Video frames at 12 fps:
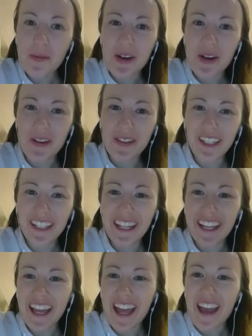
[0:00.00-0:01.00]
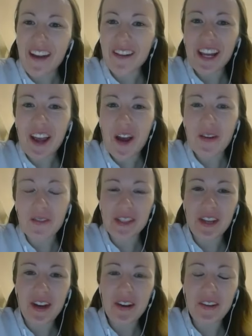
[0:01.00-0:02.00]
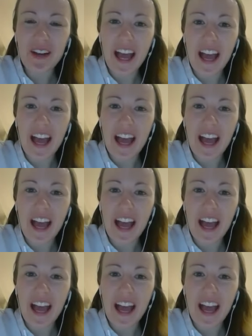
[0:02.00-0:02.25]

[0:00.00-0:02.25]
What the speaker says: so. I really hope so.